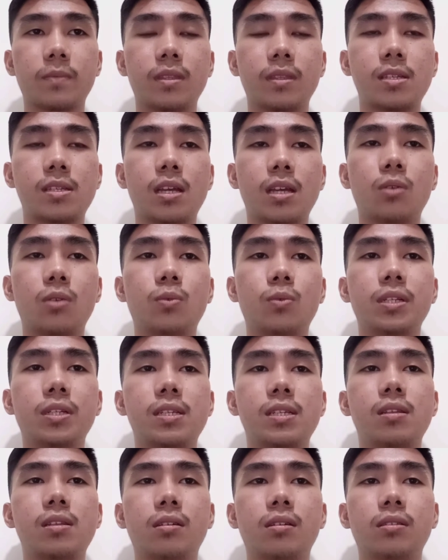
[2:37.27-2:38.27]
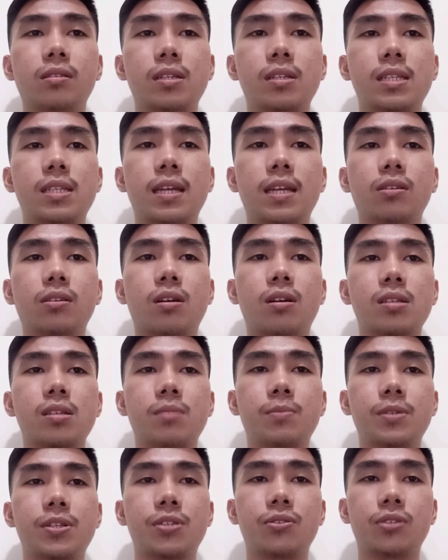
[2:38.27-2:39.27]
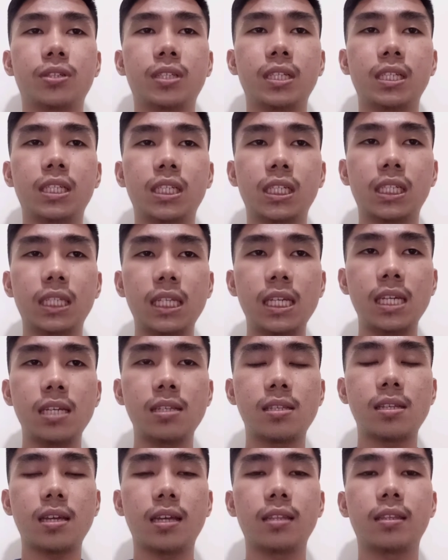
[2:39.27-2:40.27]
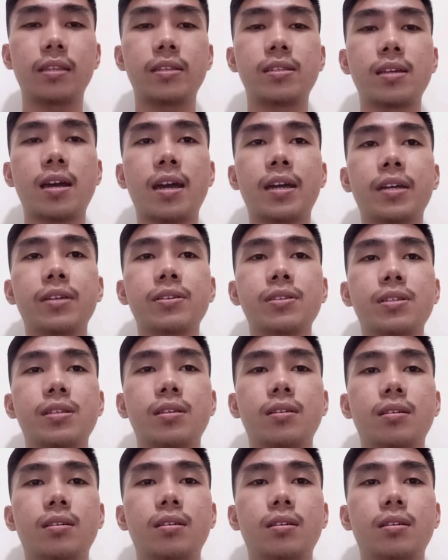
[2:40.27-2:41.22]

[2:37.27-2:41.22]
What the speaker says: The second one is to understand customer strategic needs and desires.